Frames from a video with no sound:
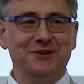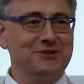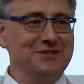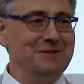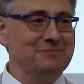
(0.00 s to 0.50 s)

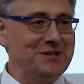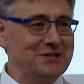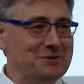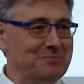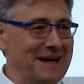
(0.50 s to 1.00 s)
not seem
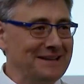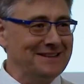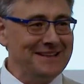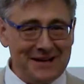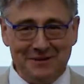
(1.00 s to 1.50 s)
such a
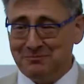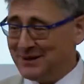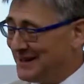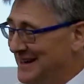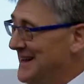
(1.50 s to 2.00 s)
bad thing,
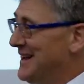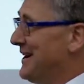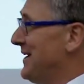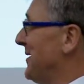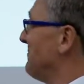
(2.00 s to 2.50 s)
but
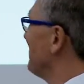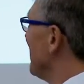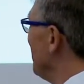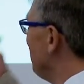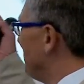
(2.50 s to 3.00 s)

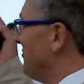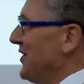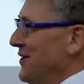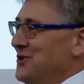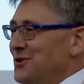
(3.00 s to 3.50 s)
if
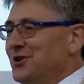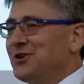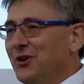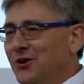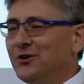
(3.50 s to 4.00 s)
you're
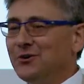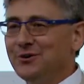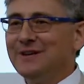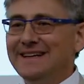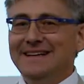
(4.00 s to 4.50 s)
a
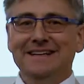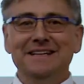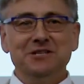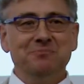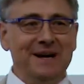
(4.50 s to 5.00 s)
coral, it
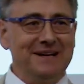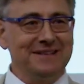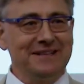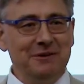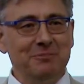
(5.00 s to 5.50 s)
is a
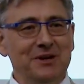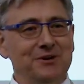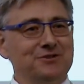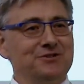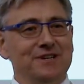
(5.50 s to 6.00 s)
bad thing,
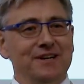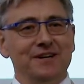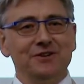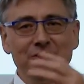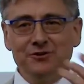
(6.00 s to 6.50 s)
because
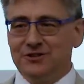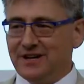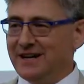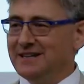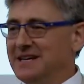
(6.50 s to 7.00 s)
those
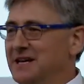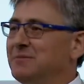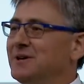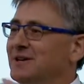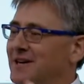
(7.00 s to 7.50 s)

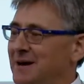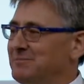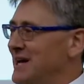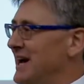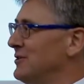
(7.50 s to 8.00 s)
Diadema
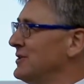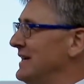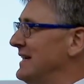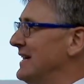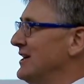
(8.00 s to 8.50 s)
kept
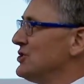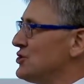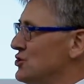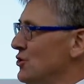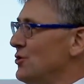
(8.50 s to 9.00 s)
algae
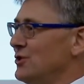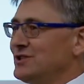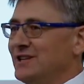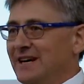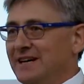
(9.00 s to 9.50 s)

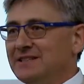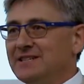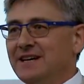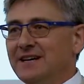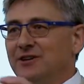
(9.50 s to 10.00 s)
short
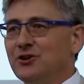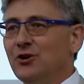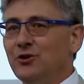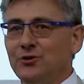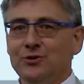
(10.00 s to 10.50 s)
and
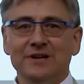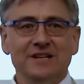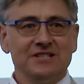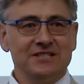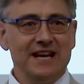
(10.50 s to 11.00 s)
coral
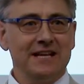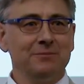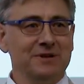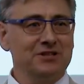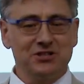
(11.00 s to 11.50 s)

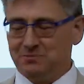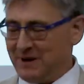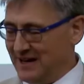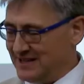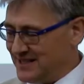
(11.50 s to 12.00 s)
settlement
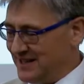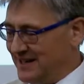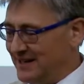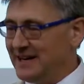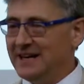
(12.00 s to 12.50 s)
space
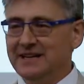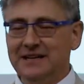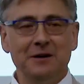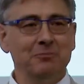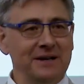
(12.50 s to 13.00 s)

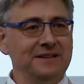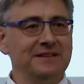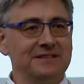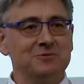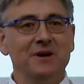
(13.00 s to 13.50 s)
in
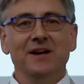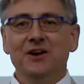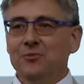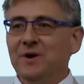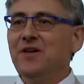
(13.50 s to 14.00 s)
abundance.
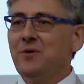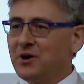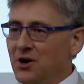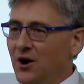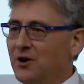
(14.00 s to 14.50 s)
When they
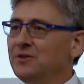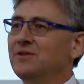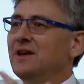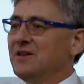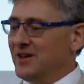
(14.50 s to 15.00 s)
were
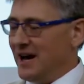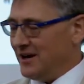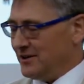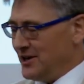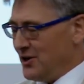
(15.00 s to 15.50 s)
gone, the
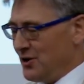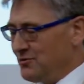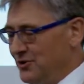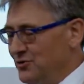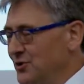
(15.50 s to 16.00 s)
algae
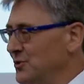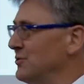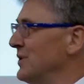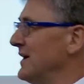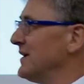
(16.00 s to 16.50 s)

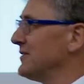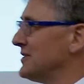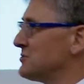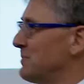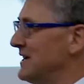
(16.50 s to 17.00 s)
overgrew
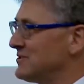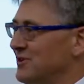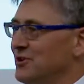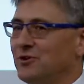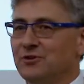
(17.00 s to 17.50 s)
the space
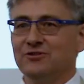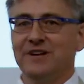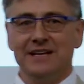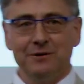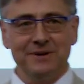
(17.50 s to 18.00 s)
for coral
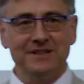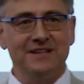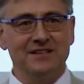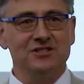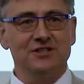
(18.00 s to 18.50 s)

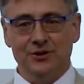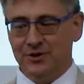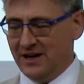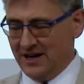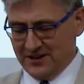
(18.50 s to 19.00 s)
settlement, and
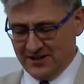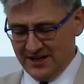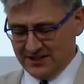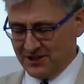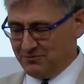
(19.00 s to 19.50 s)
so
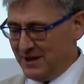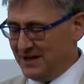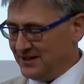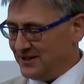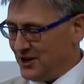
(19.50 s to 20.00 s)
things have
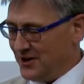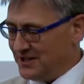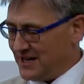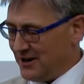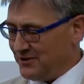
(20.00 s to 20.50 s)
been
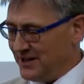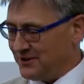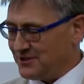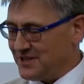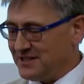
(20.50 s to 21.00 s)
going
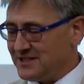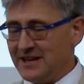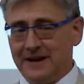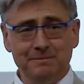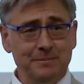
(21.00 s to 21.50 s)
downhill since
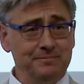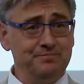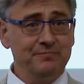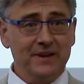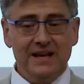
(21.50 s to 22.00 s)
then.
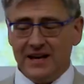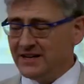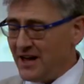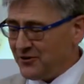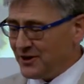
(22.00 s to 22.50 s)

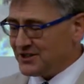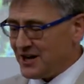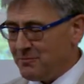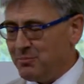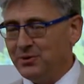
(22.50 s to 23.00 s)
Another
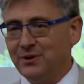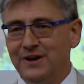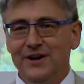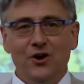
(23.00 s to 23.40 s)
example